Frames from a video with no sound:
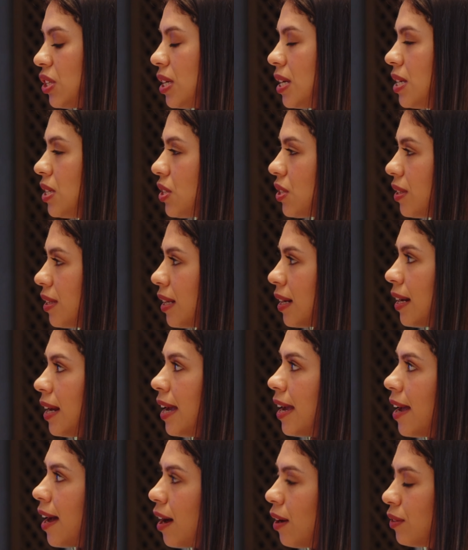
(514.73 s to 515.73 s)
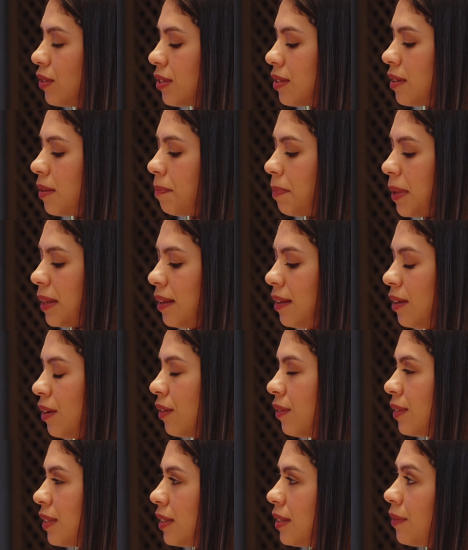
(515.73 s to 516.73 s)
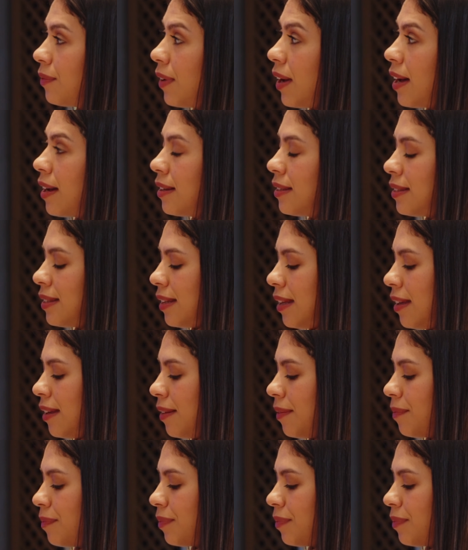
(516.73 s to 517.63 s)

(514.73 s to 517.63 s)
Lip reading: to change the layout depending on the device